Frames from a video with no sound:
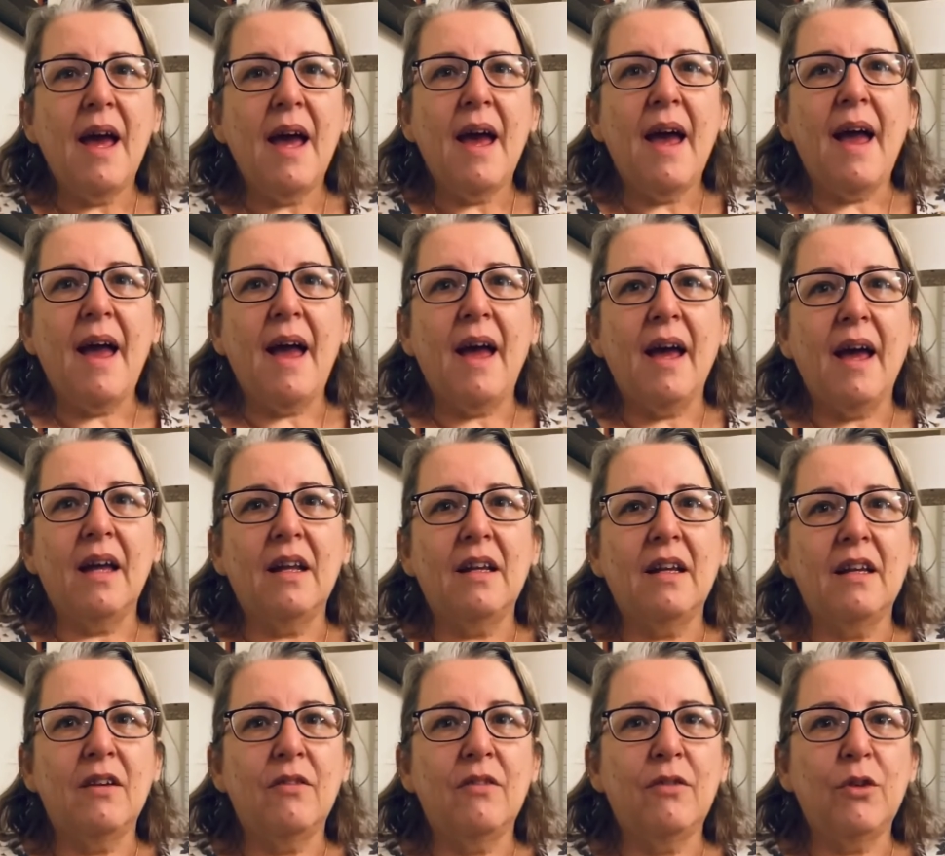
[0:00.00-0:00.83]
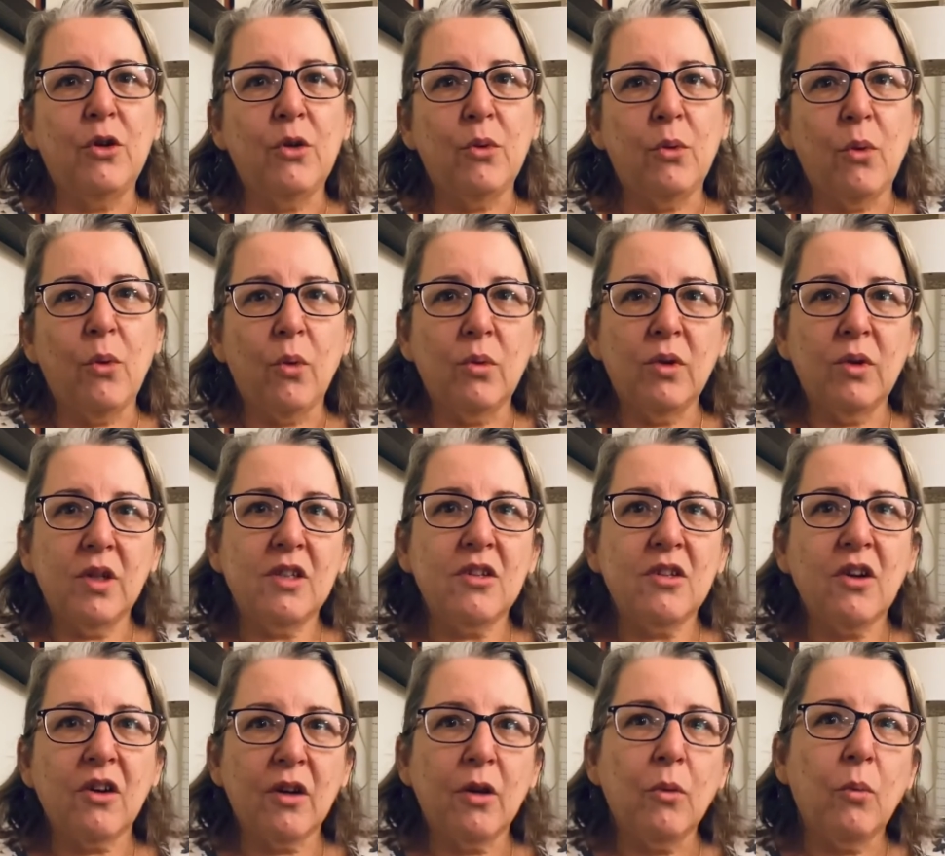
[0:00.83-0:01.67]
And if you only
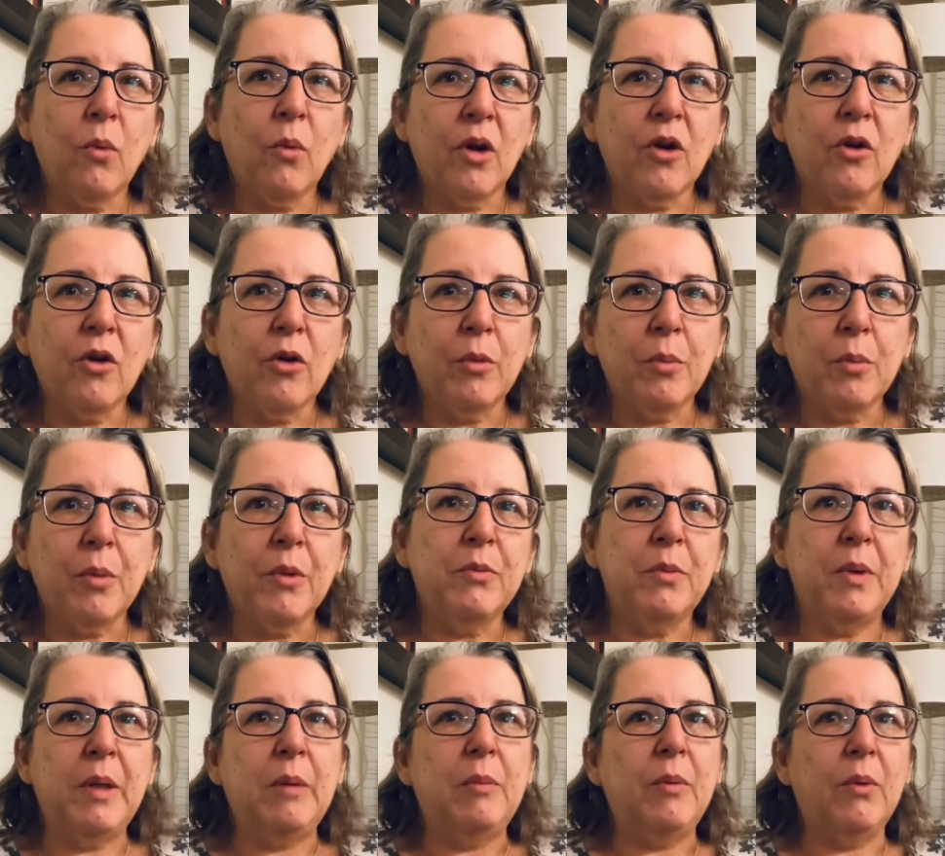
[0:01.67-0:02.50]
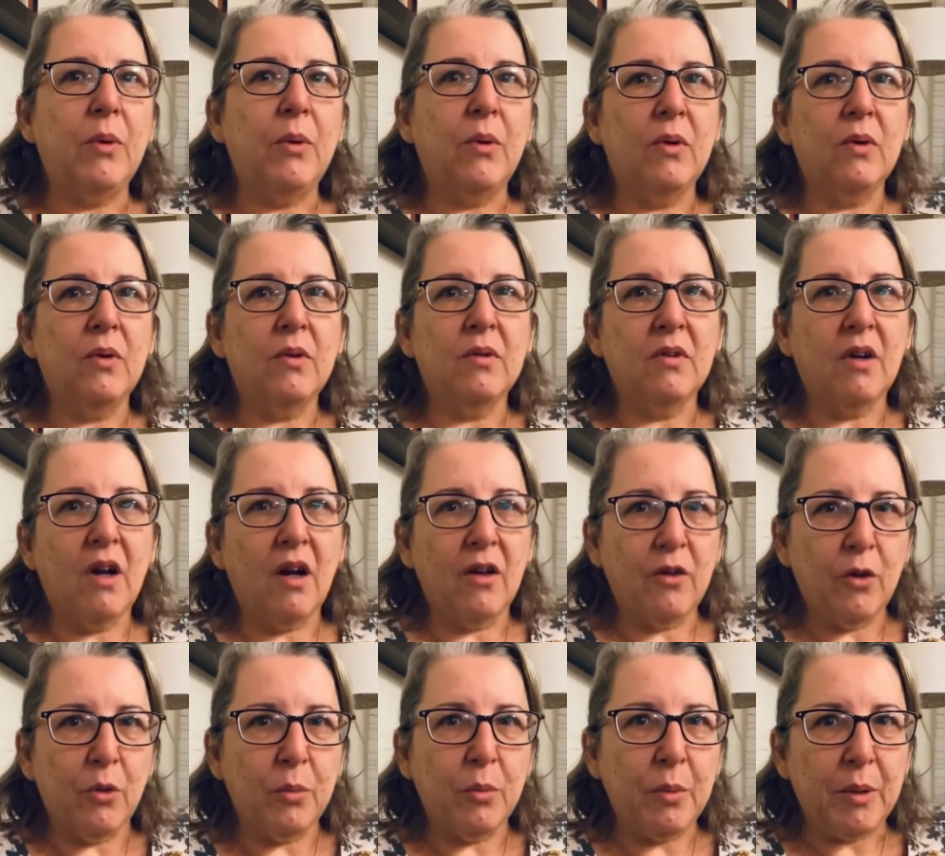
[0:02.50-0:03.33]
target one group of people,
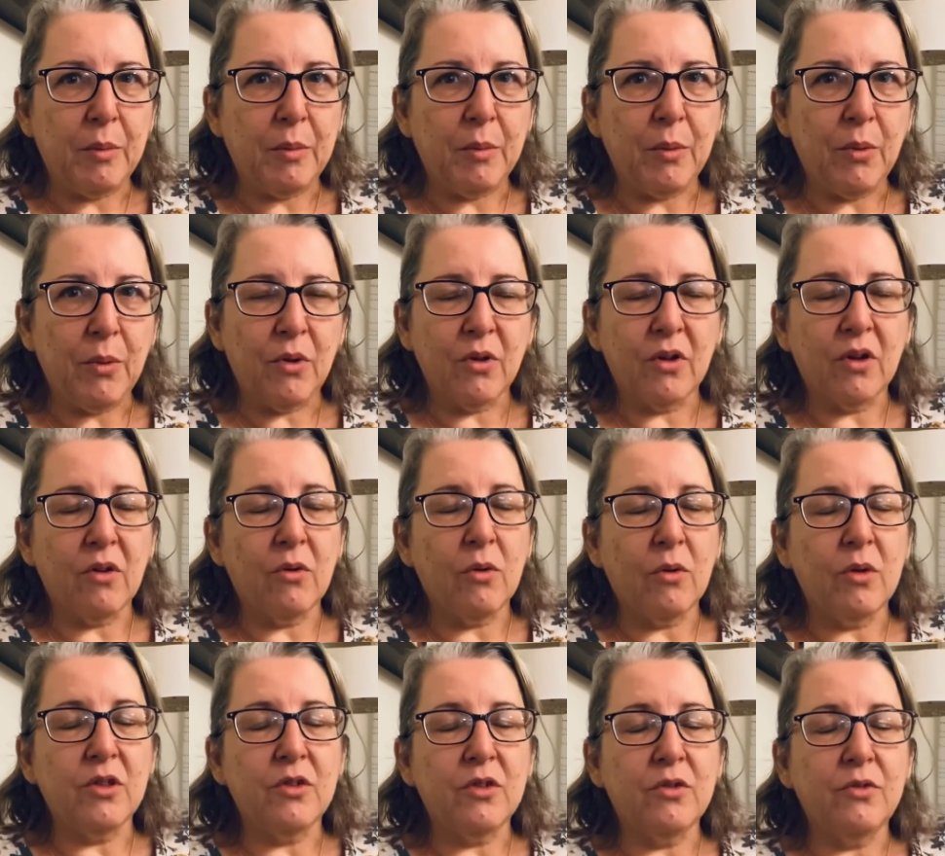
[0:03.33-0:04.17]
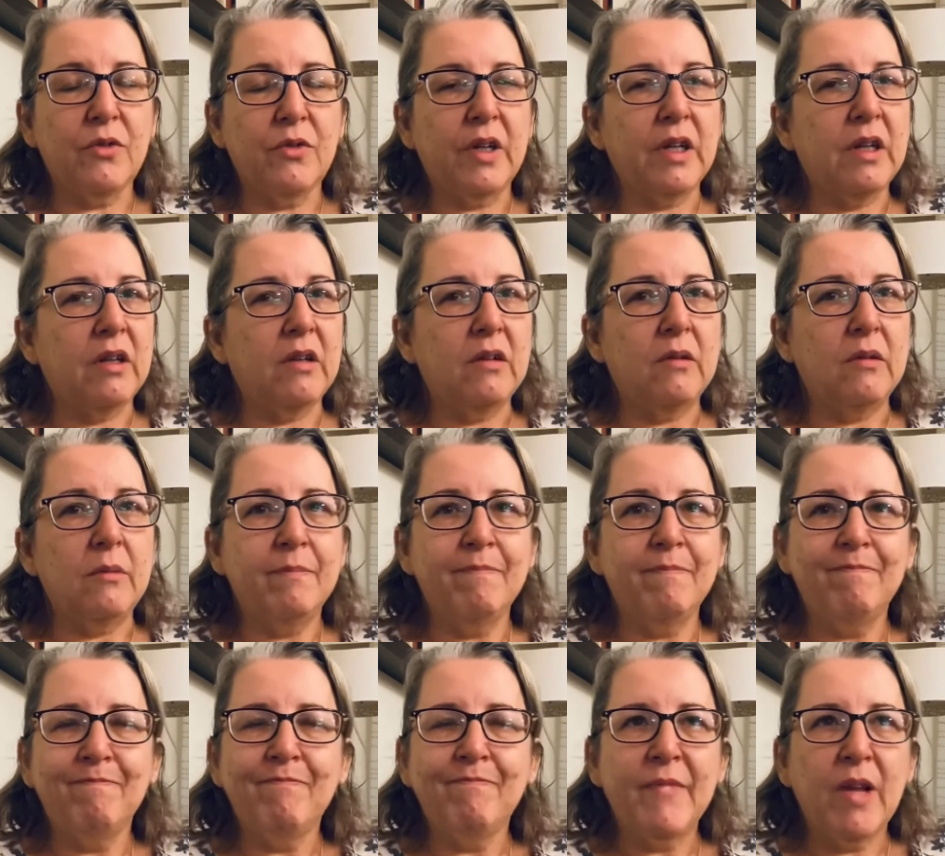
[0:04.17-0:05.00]
other people are going to feel
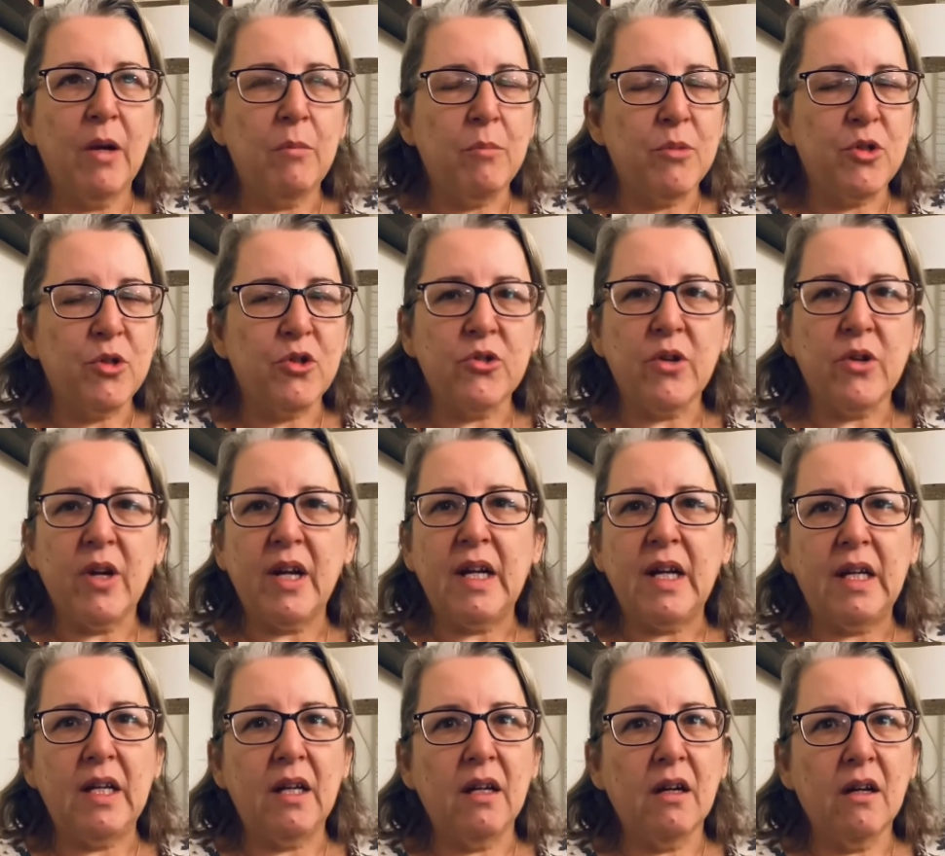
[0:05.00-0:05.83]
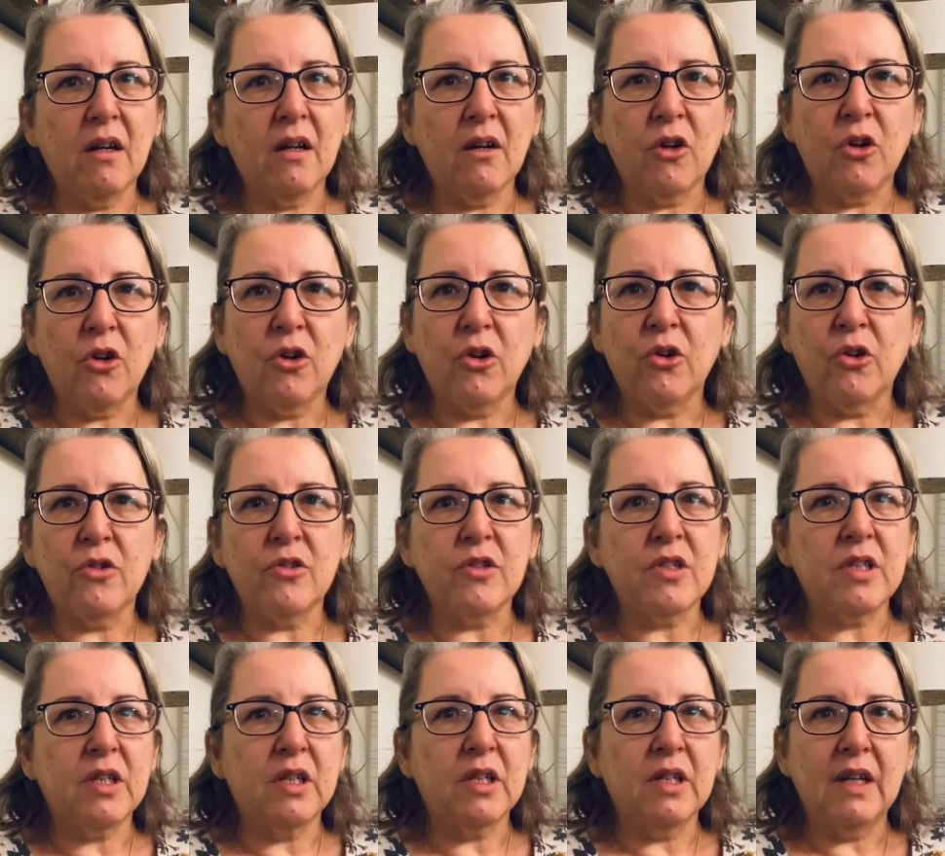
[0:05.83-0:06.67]
betrayed, hurt,
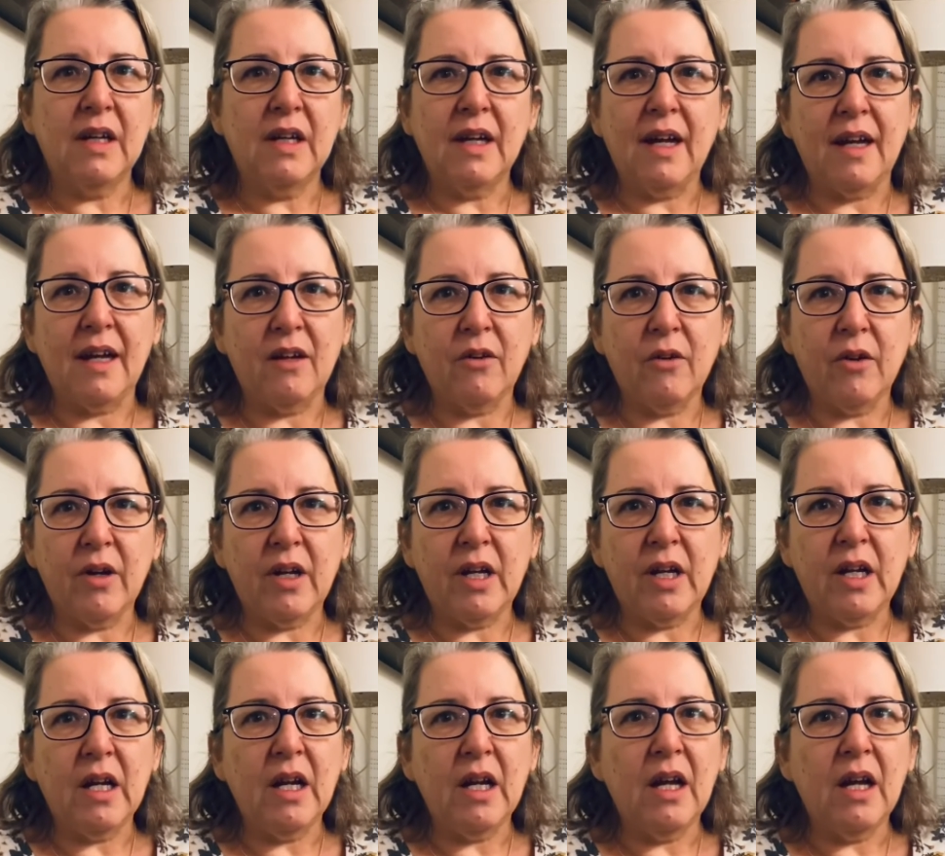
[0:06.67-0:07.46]
angry.